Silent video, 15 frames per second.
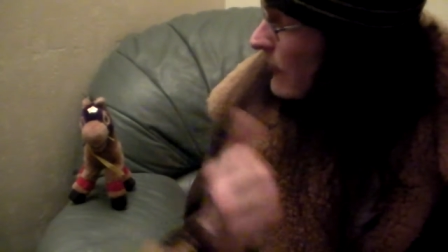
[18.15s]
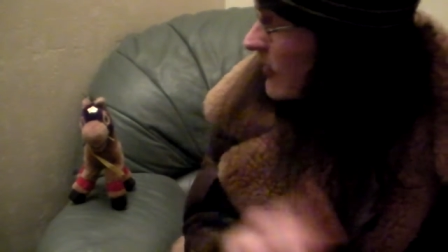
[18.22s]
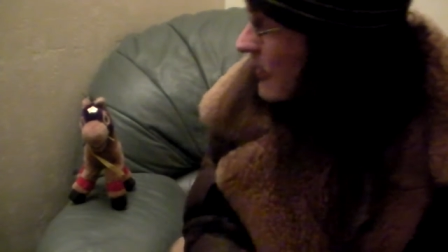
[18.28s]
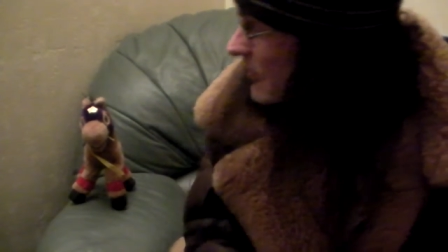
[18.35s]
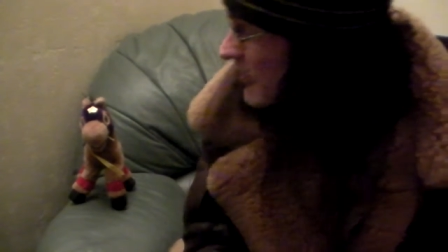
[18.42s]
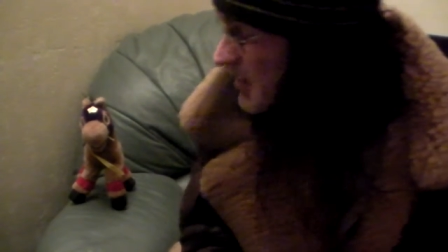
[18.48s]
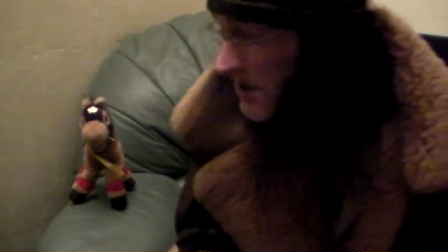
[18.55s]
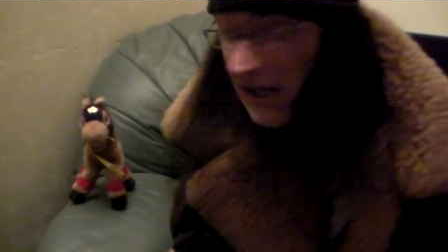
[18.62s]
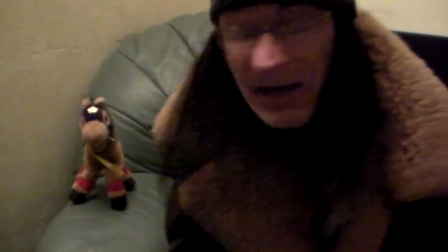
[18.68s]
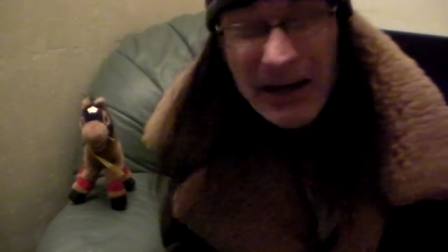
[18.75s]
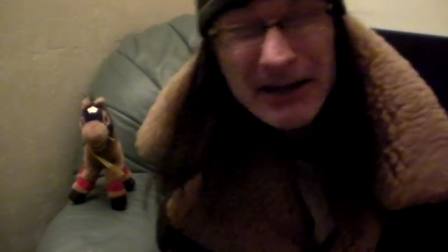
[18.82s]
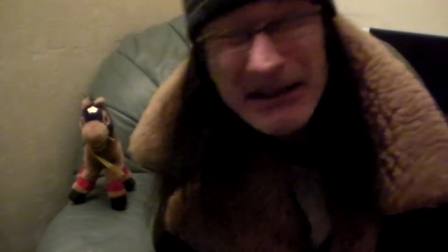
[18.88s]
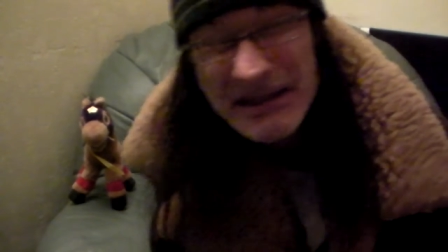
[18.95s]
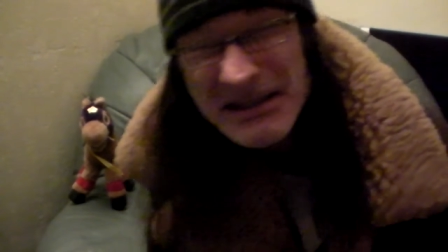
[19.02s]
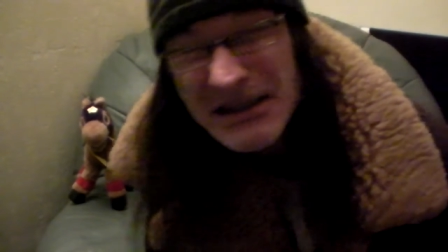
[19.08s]
he is. Uh,
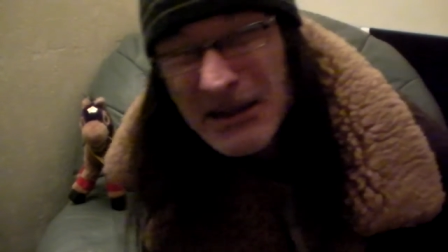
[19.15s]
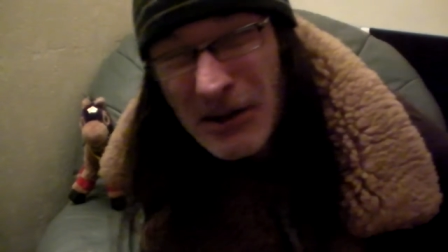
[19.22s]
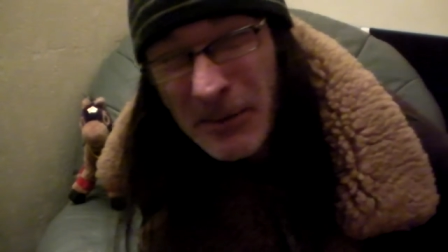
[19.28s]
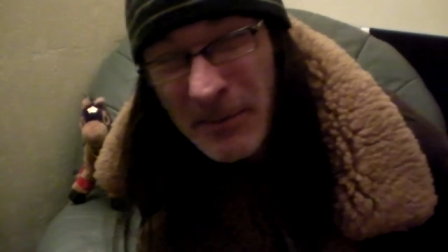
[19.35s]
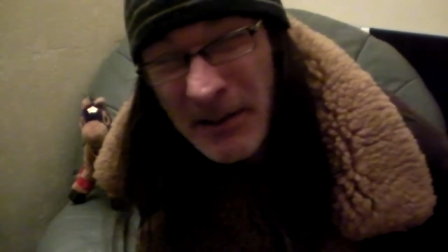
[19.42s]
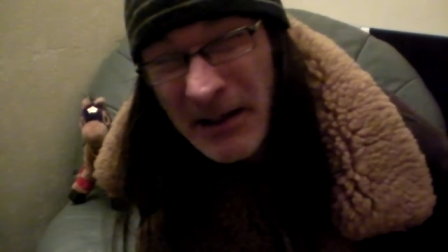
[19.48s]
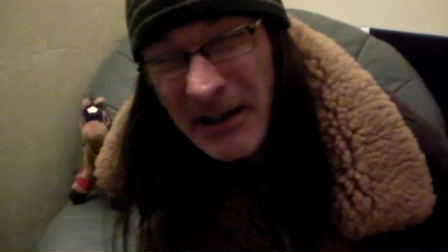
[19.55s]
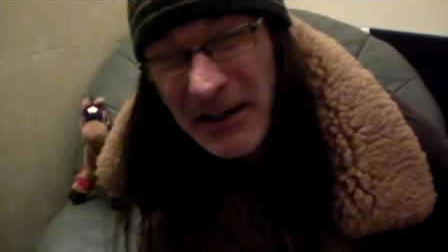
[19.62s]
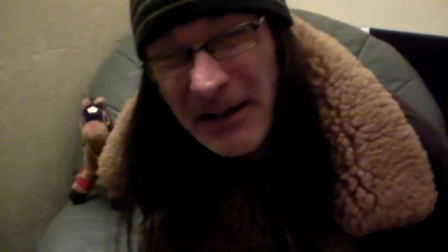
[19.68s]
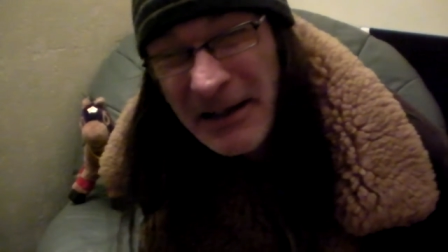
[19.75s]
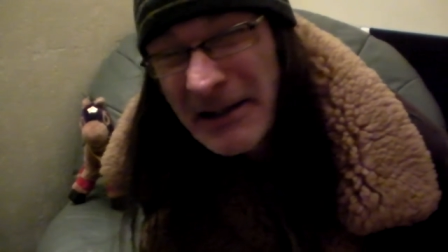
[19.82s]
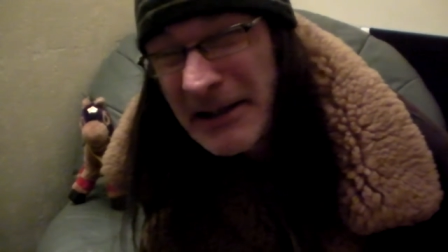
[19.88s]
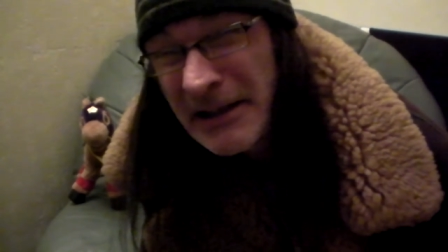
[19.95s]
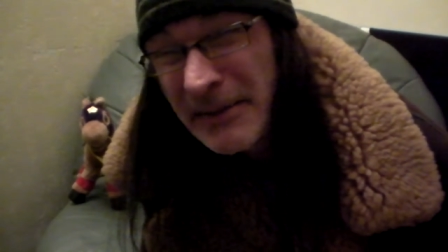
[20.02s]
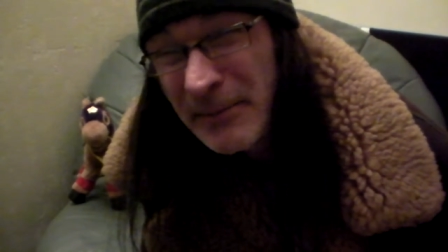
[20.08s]
he's a little bit
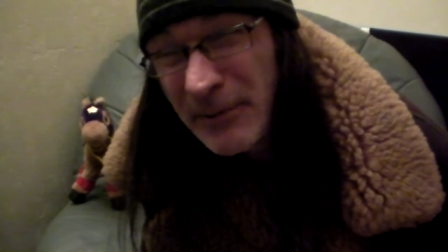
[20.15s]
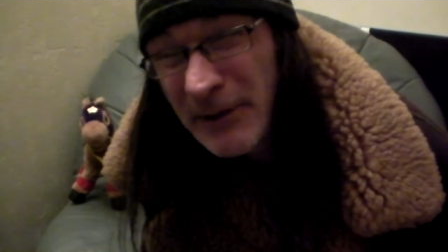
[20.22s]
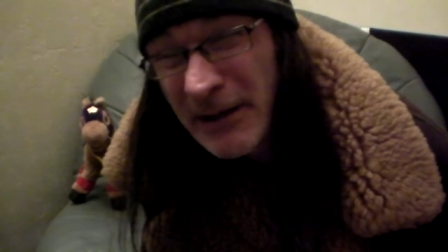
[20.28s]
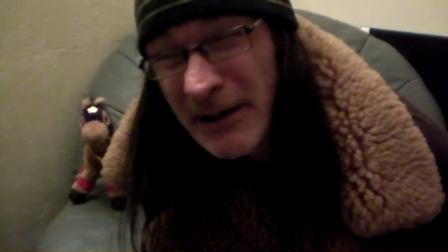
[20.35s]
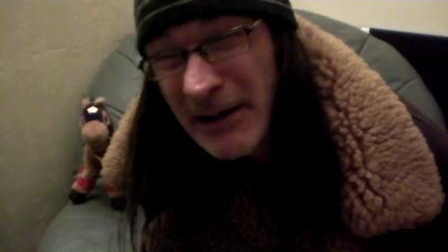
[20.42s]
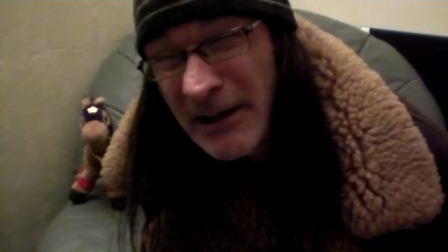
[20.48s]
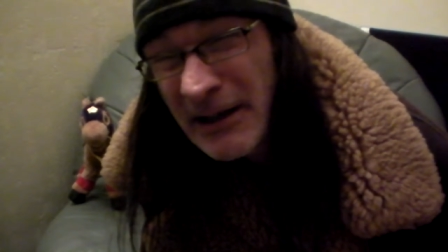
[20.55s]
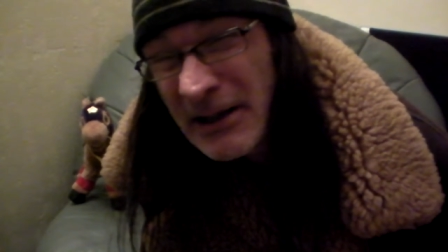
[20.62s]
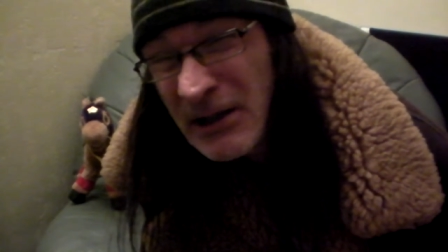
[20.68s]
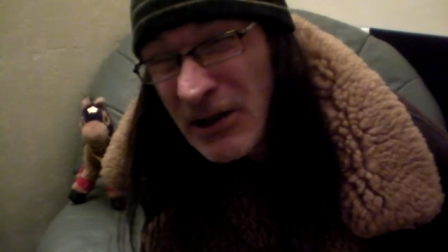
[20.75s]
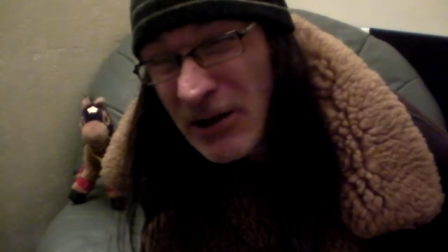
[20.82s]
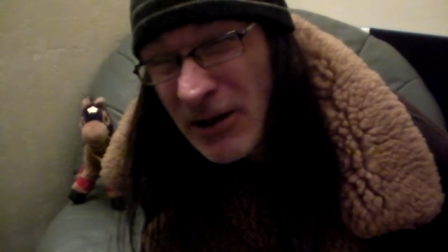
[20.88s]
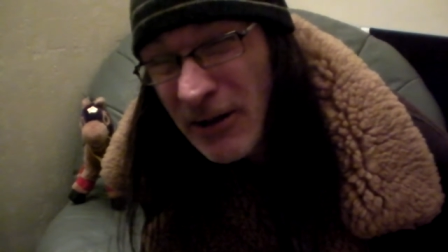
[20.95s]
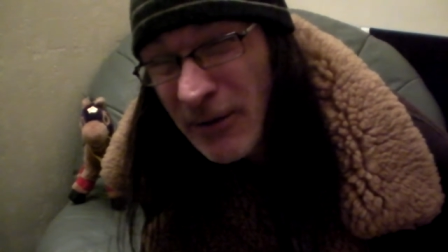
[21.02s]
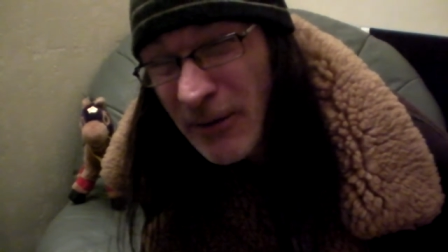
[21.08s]
inebriated, you
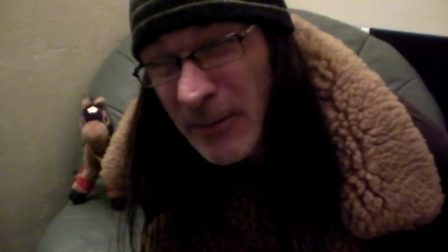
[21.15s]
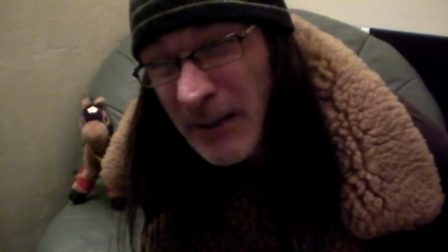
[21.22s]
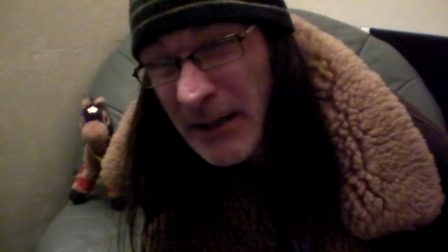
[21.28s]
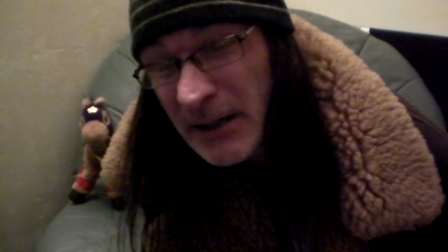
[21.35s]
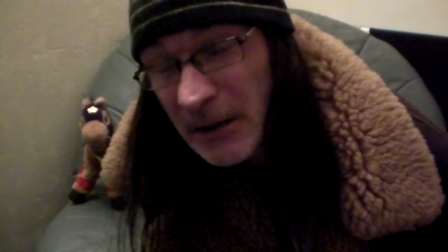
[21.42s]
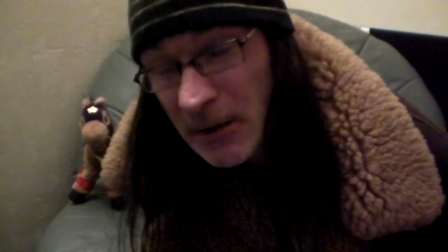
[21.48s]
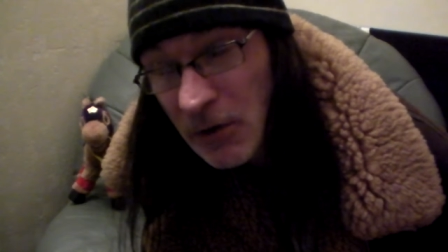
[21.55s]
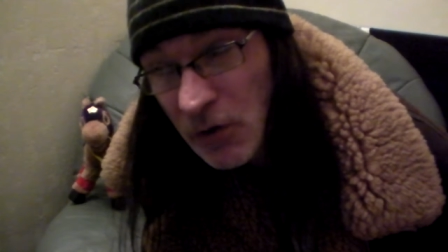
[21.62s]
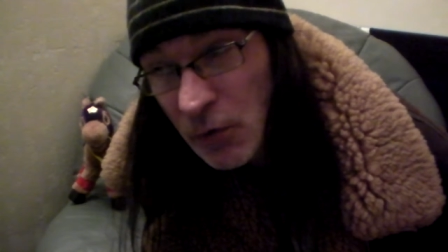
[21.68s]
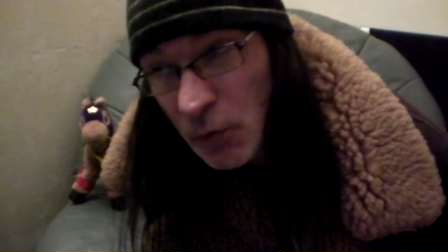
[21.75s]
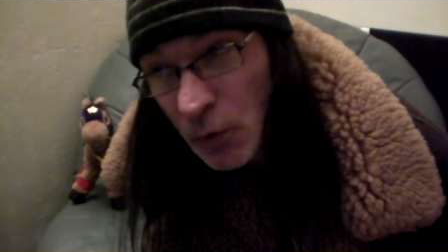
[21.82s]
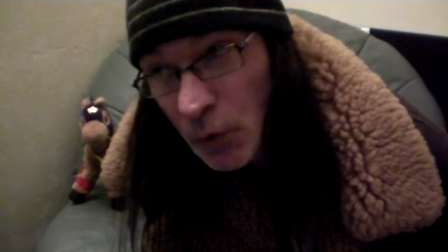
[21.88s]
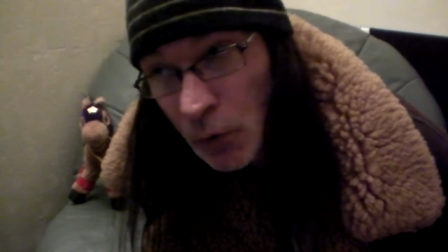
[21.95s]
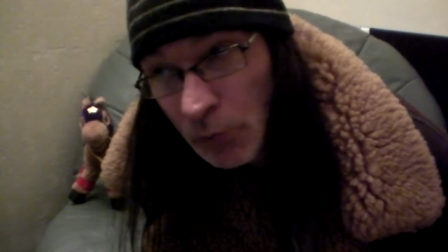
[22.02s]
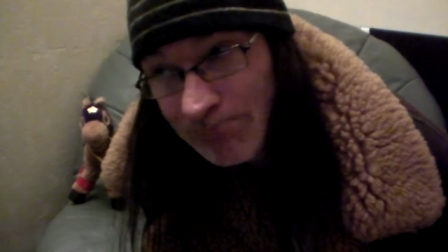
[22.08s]
know what I mean?
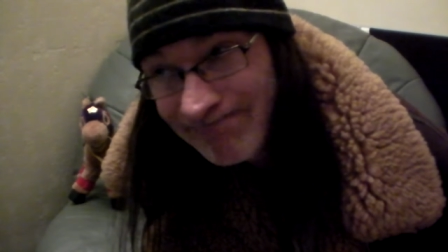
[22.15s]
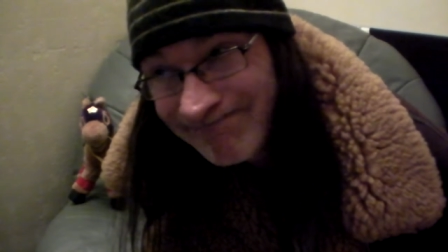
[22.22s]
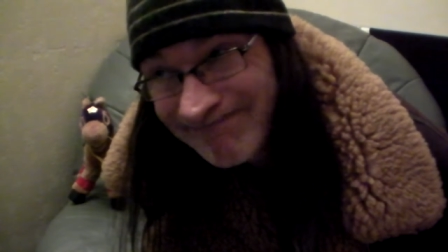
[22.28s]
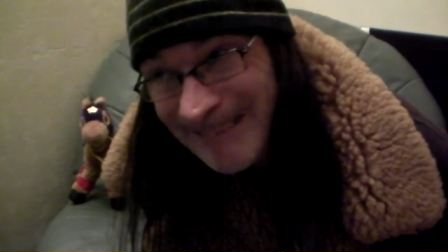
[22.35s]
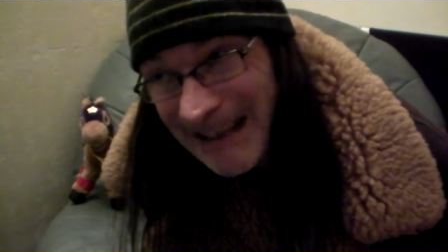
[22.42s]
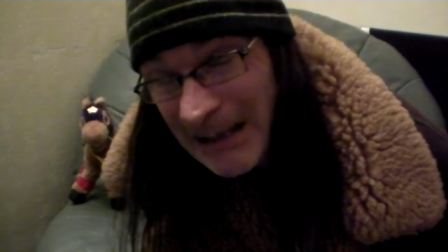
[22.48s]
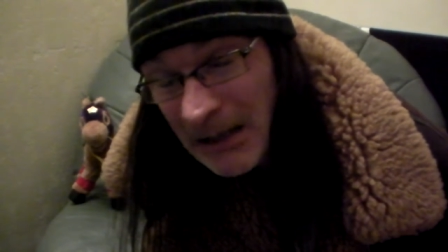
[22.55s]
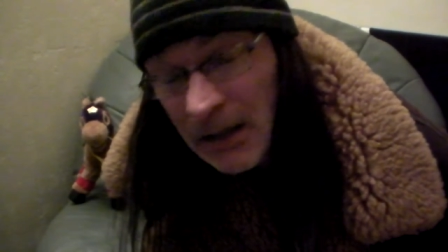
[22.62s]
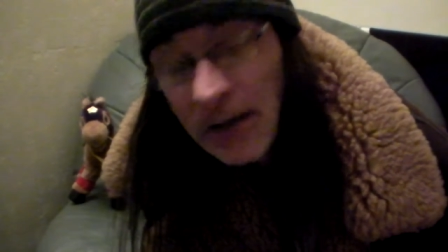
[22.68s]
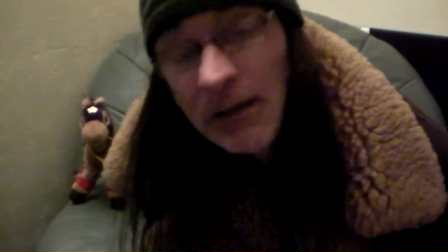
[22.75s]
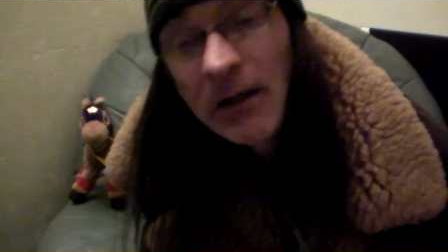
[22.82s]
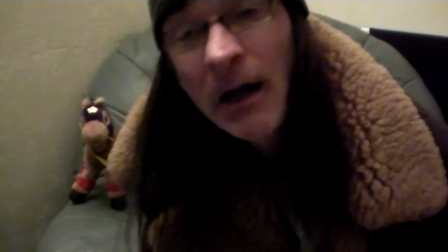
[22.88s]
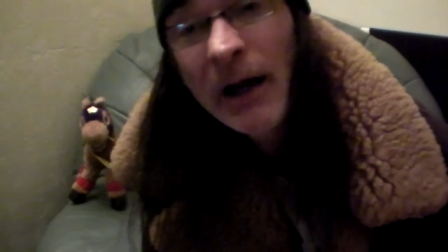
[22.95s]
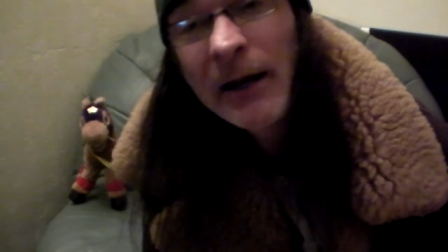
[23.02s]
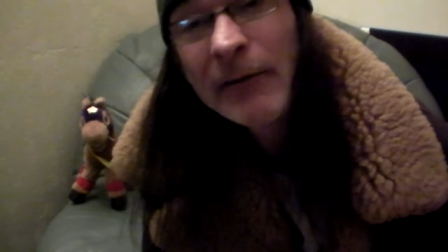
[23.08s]
So,
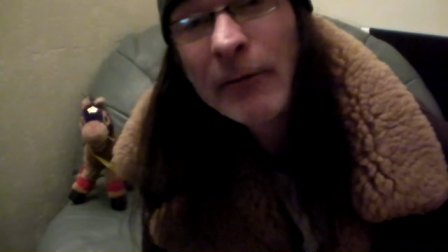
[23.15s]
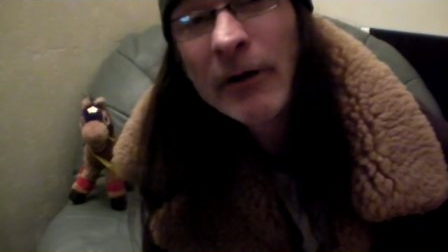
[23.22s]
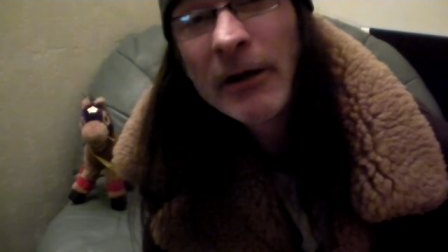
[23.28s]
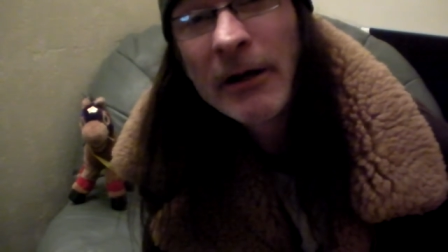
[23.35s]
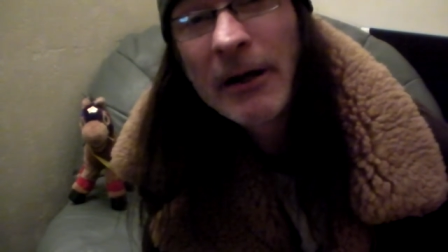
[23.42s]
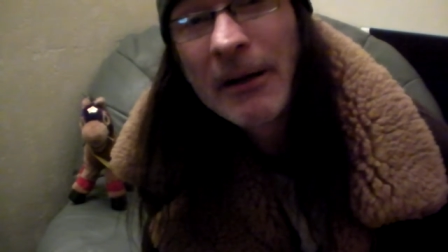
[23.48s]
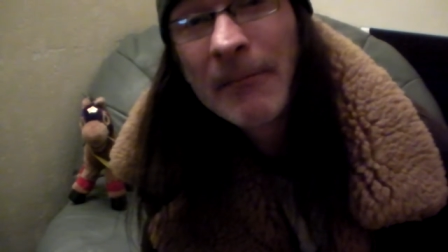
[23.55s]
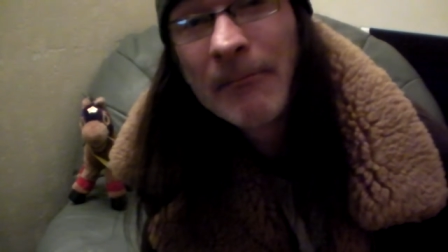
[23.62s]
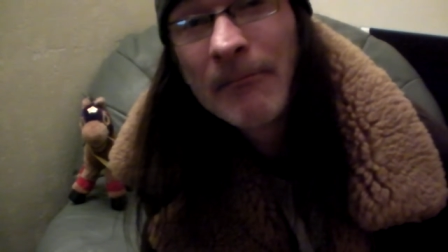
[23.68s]
anyway,